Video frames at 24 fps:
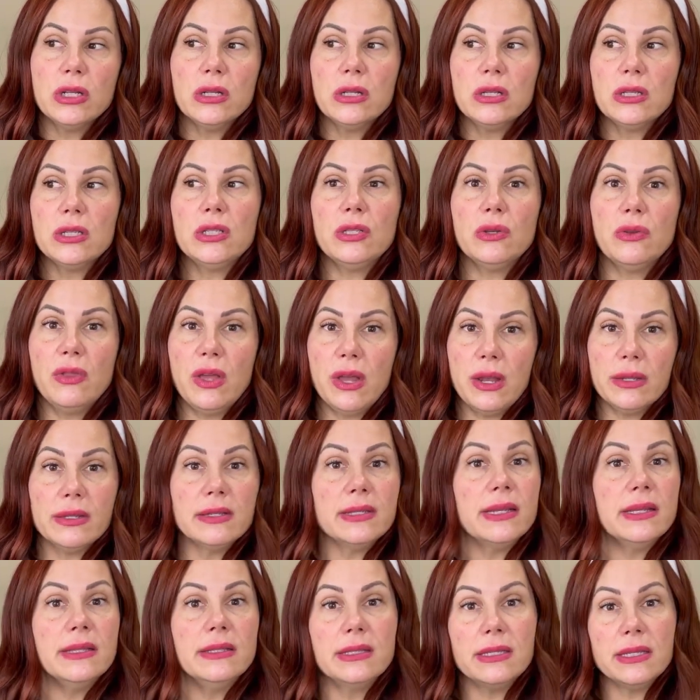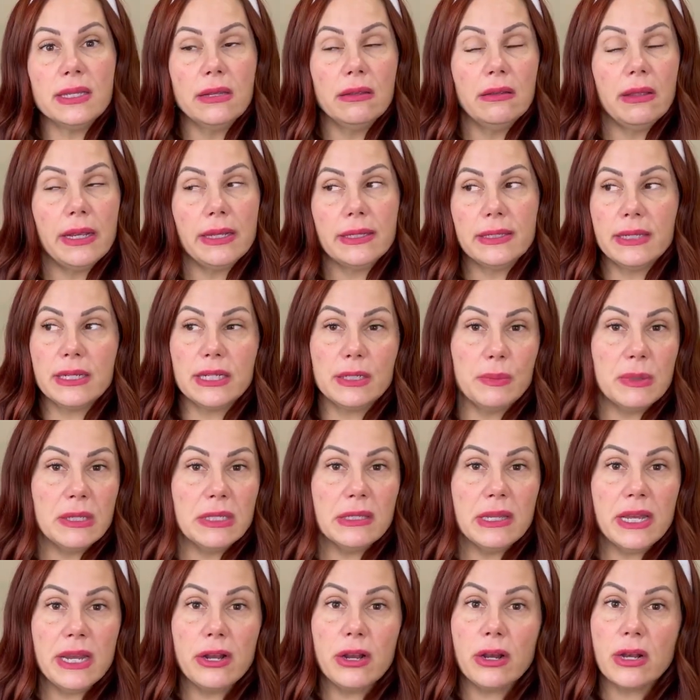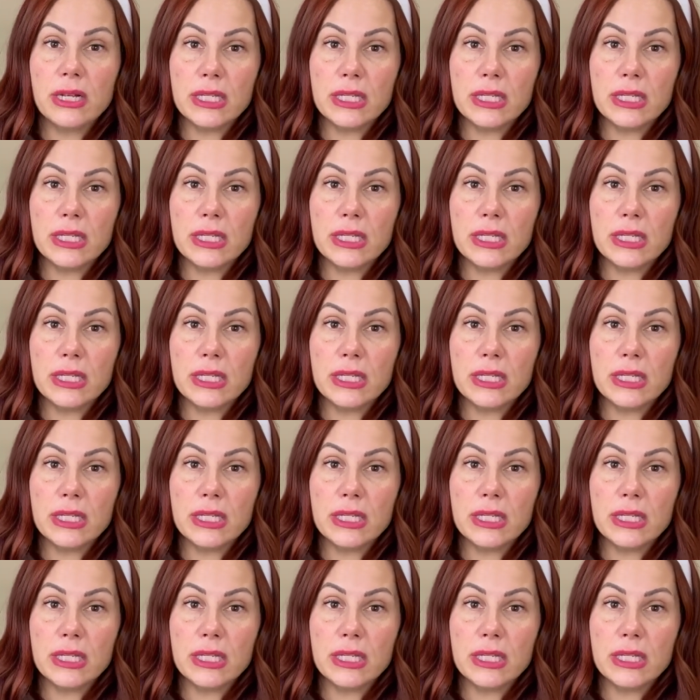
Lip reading: So then Scentsy, like 6 months later,